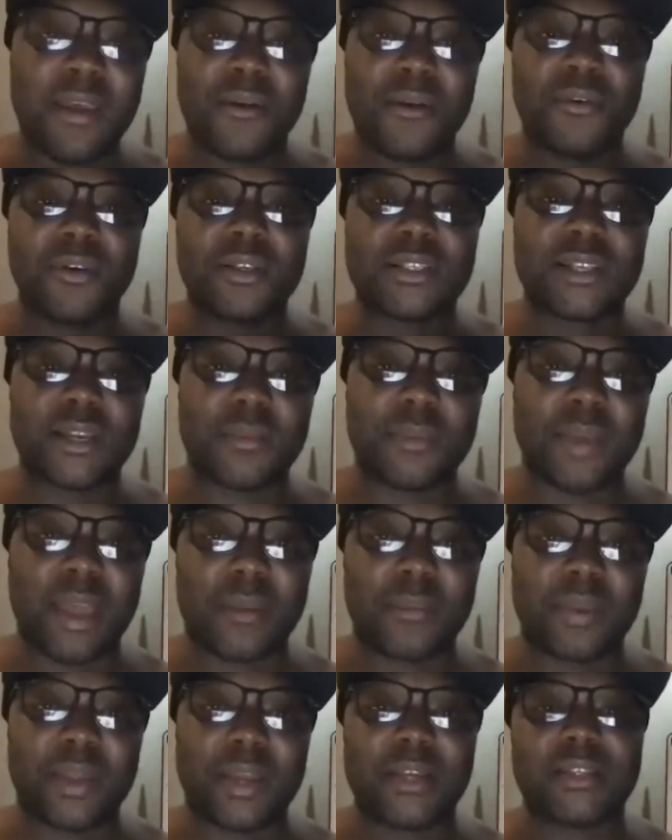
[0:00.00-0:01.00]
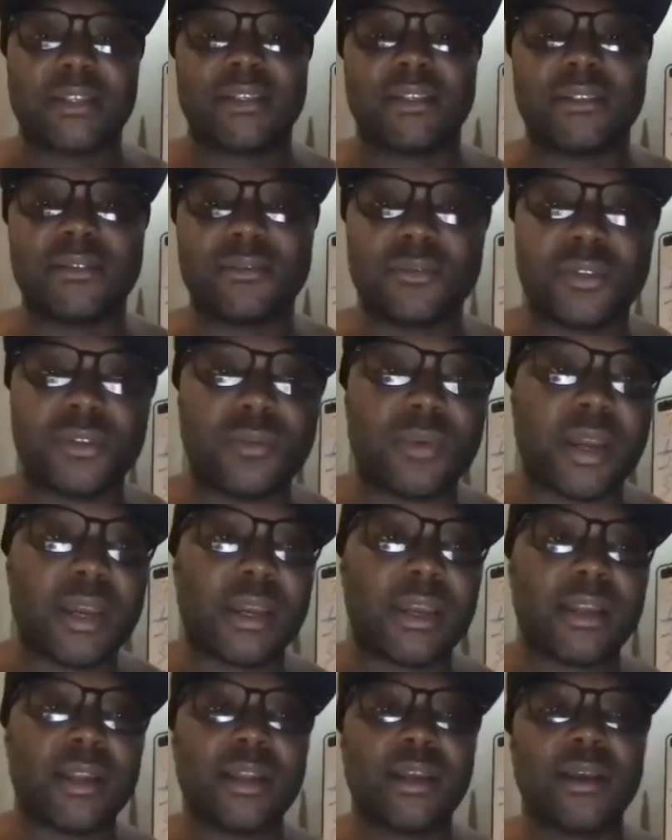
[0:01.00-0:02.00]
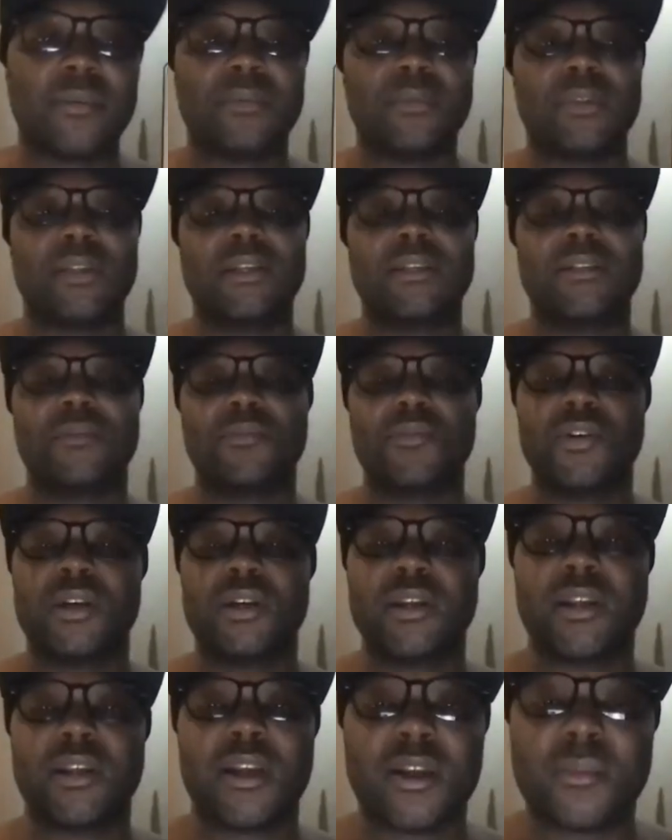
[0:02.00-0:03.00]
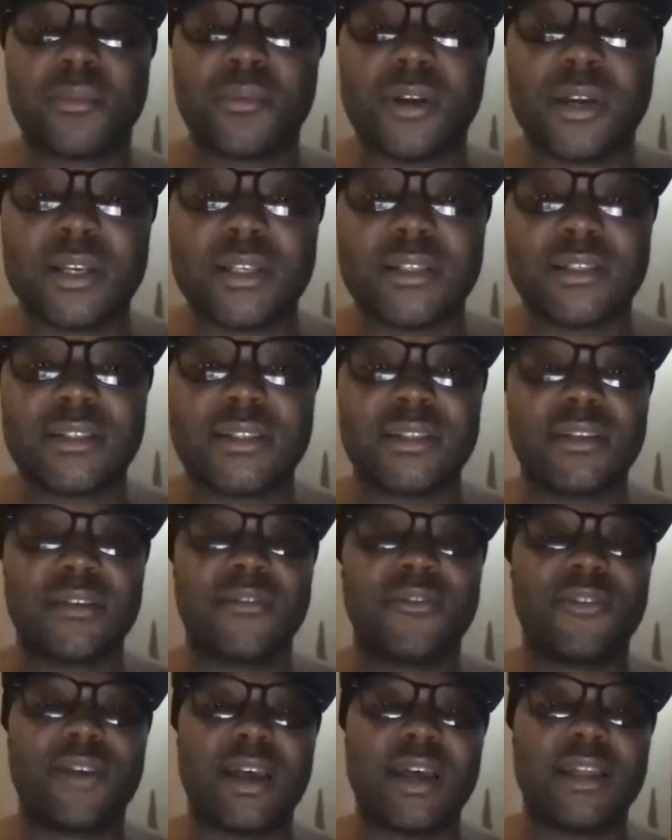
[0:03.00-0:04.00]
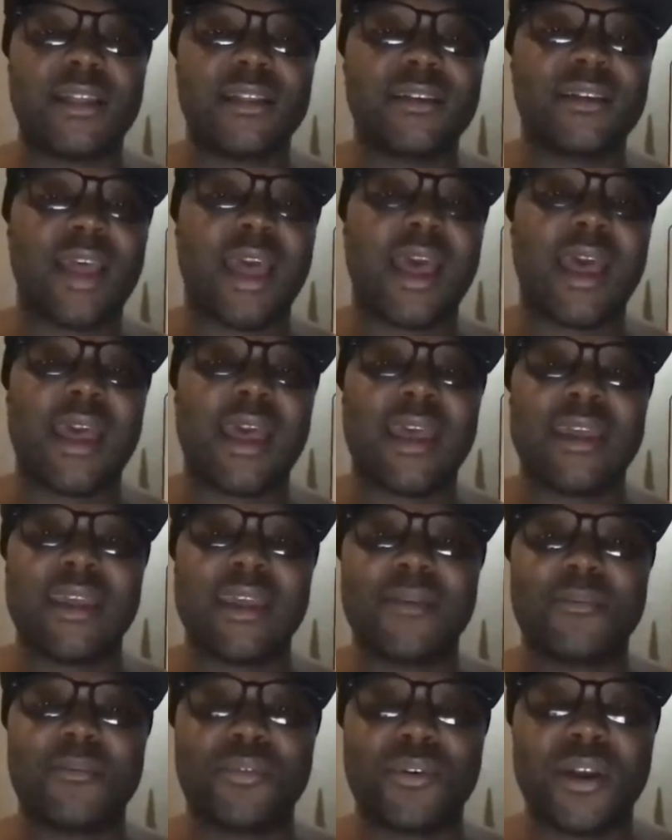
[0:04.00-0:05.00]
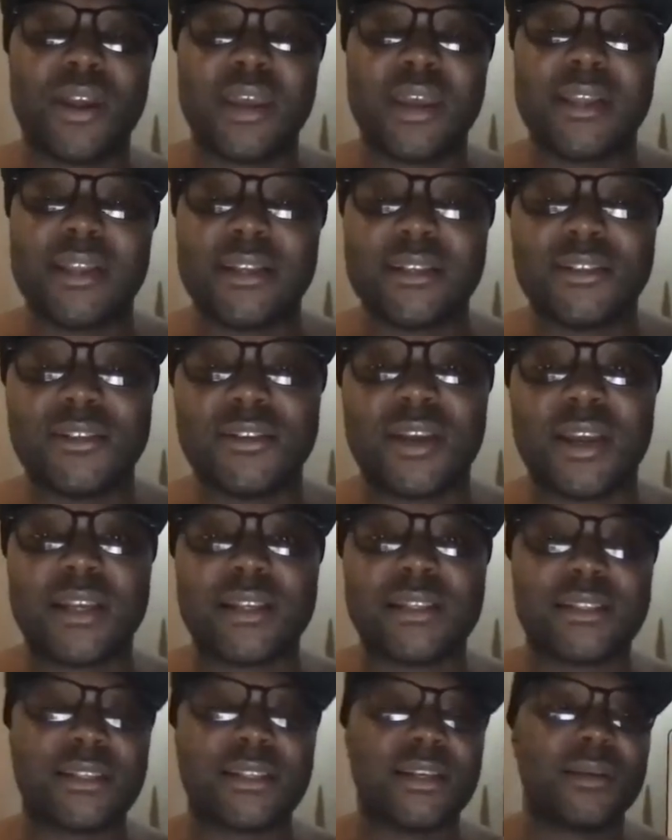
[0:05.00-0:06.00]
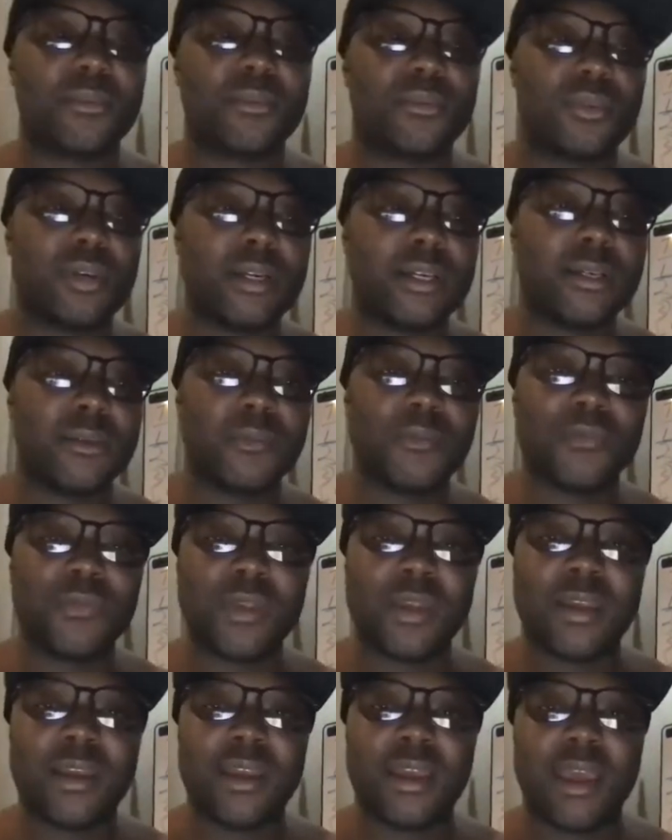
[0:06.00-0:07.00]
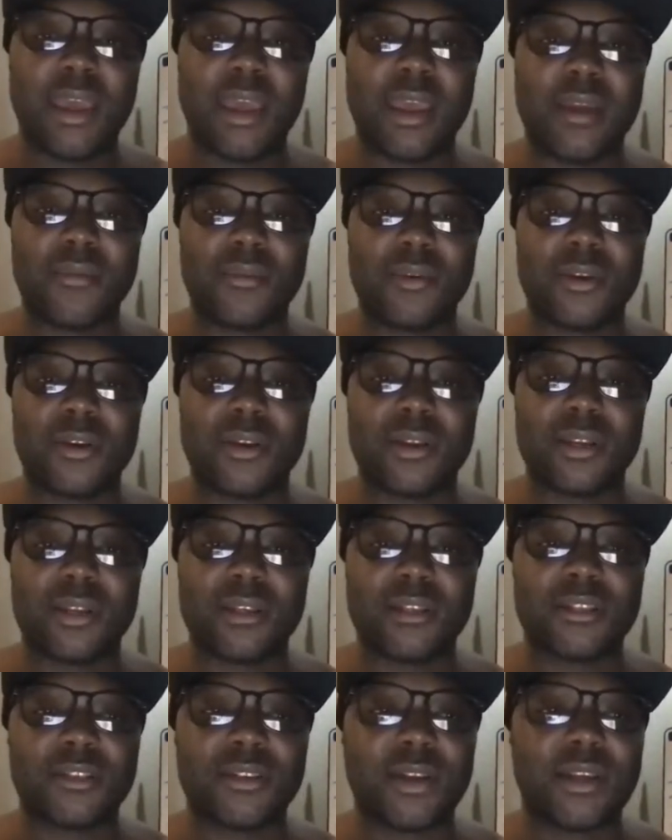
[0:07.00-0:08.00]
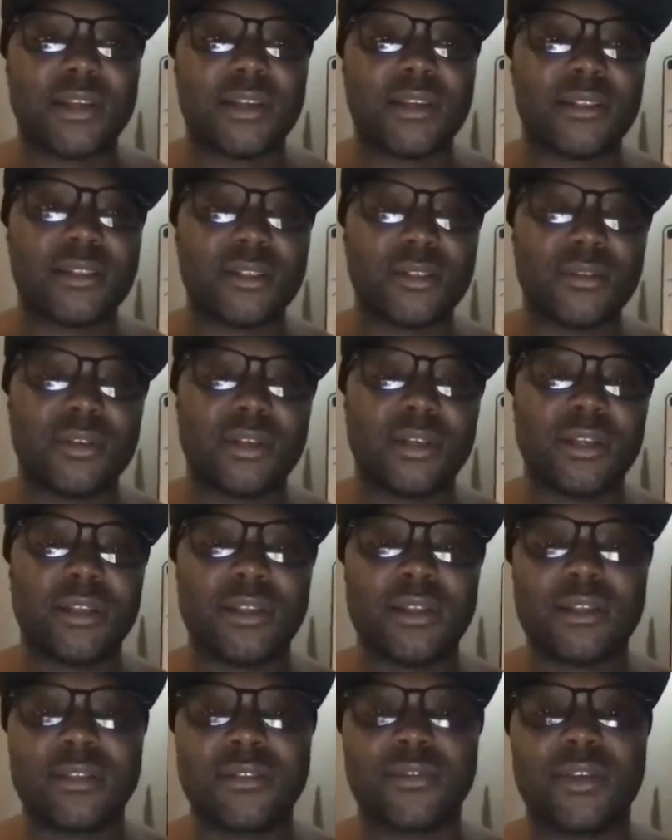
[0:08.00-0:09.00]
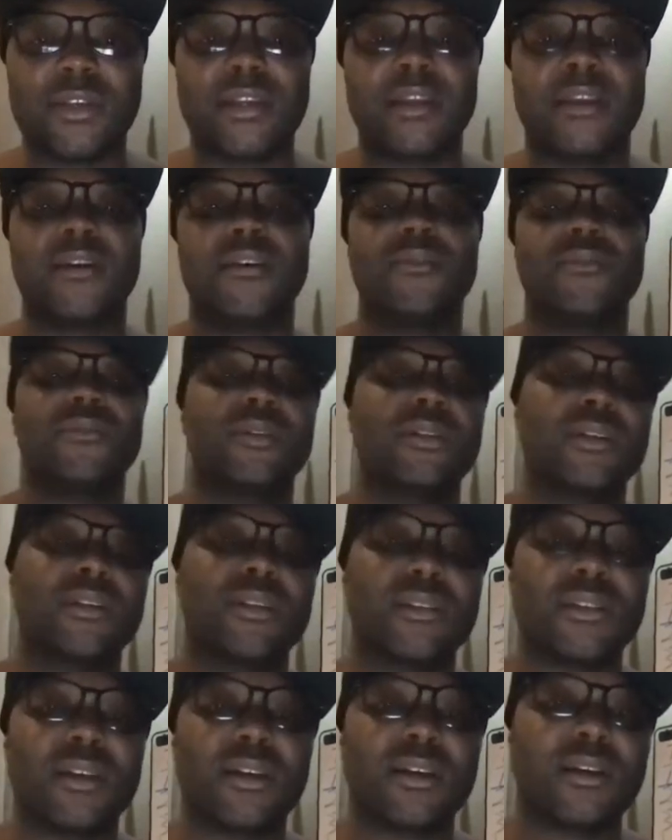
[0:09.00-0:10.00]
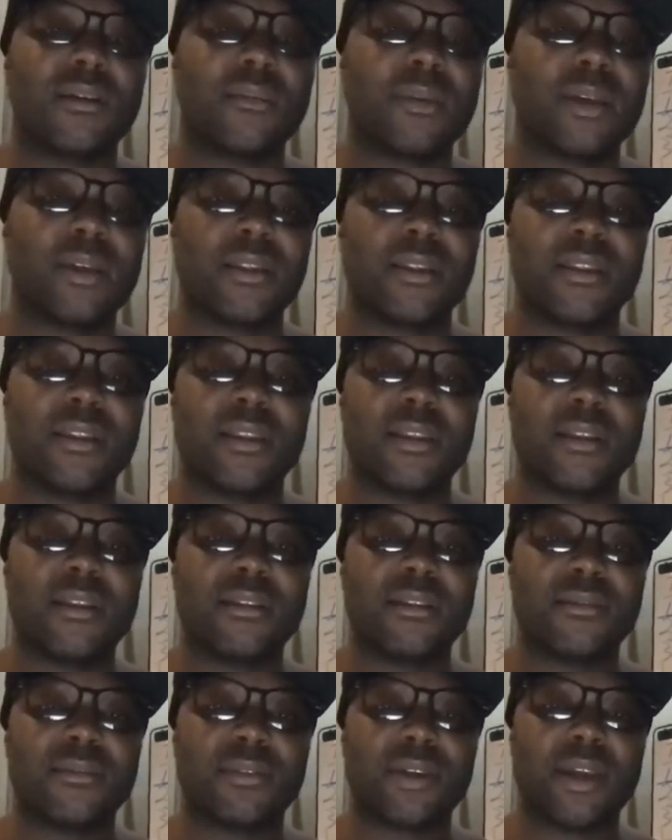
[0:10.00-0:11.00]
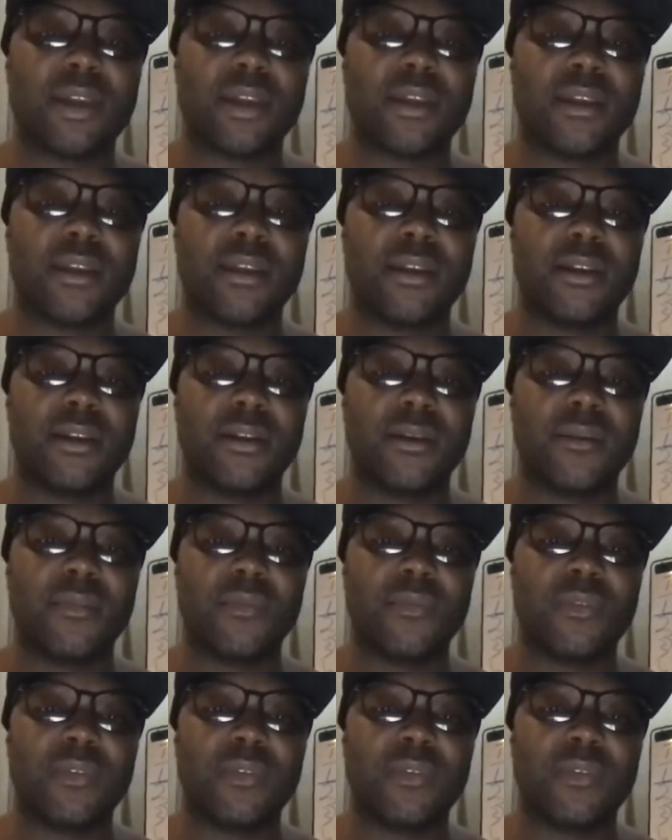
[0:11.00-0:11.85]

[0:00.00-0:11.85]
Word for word: what's up, Amp Nation? We're waking up this morning. All praises to the Father. I pray that you guys slept well, and we're going to get straight into it. In this video, we're going to talk about this right here.